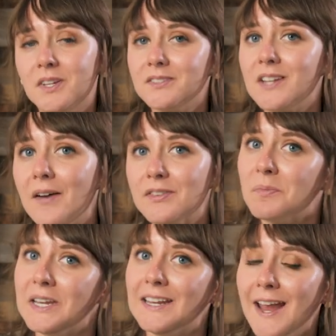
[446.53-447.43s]
doesn't have as
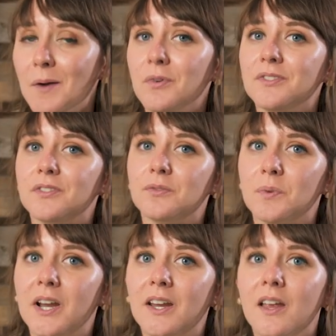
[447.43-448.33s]
many cameras as
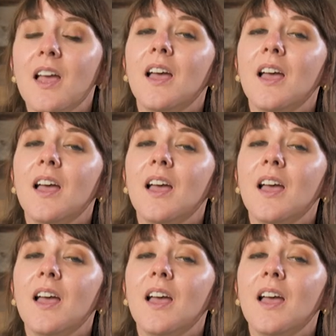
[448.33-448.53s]
Ring,